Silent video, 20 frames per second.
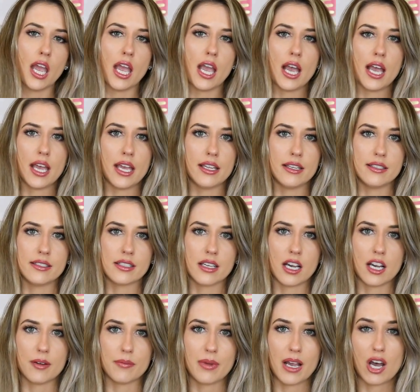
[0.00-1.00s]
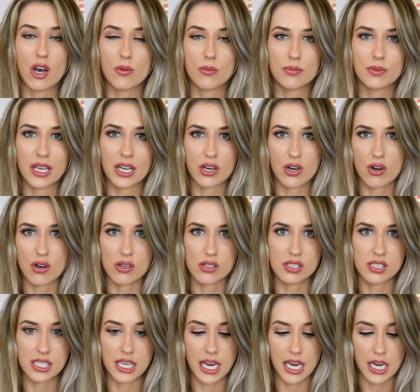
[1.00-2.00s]
and help that curl
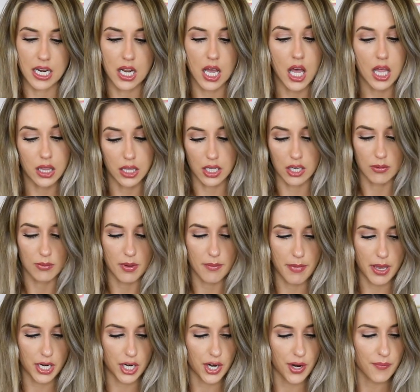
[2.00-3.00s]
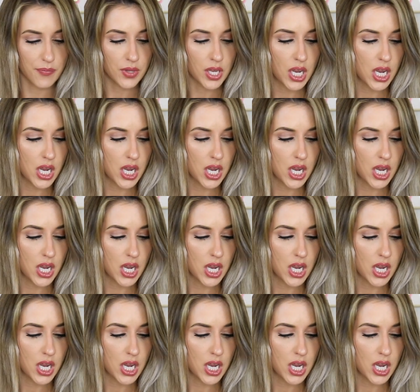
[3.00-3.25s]
stay in a little bit better.